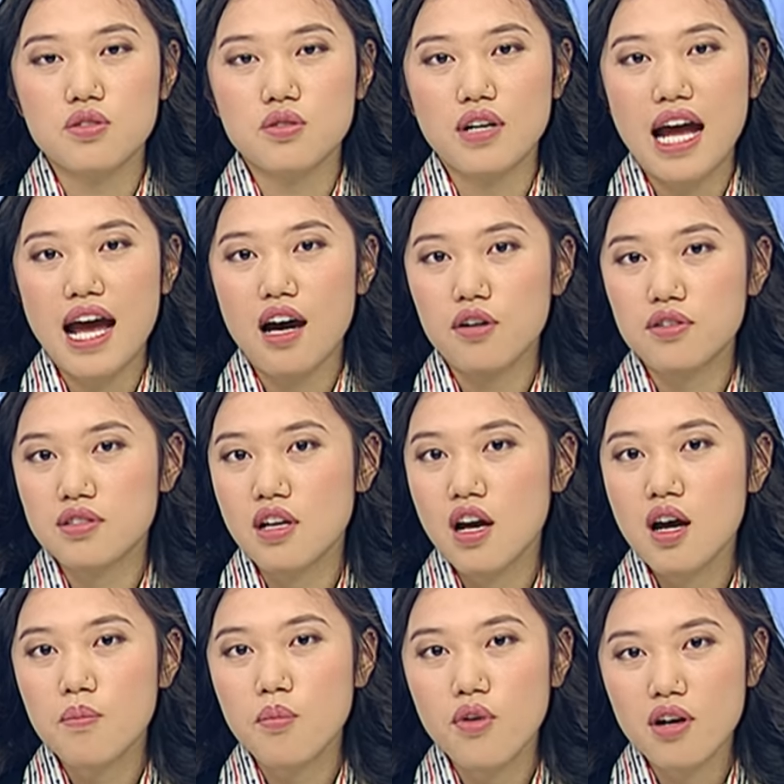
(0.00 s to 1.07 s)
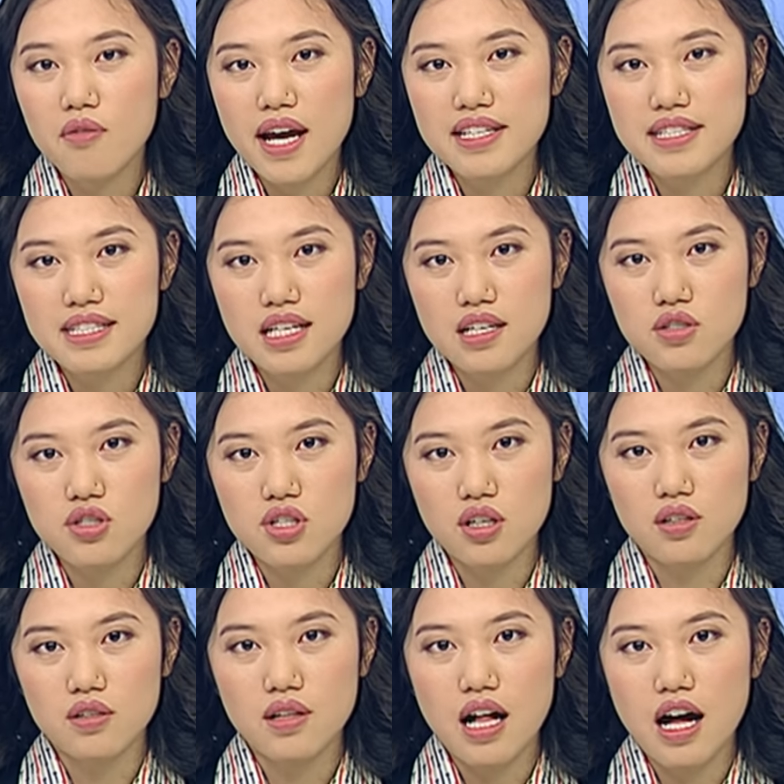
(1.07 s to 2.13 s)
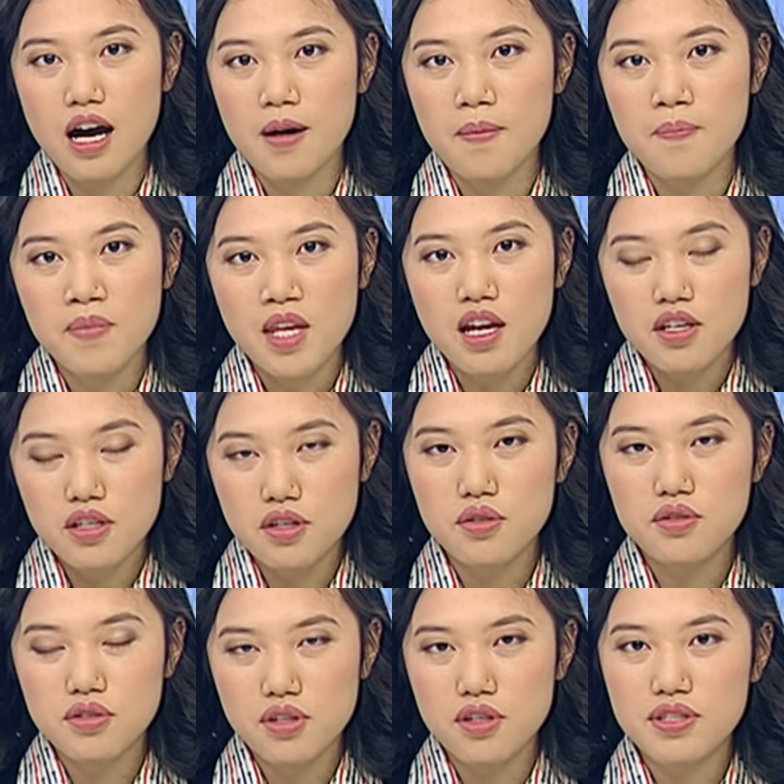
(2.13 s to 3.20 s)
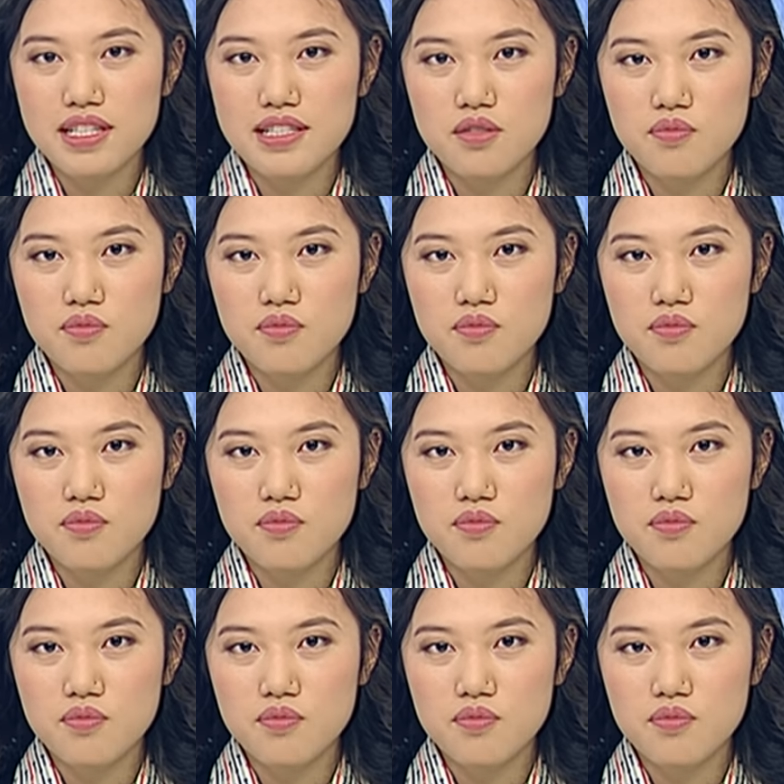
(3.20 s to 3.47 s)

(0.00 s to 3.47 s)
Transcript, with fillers: or house more residential, um, use, uses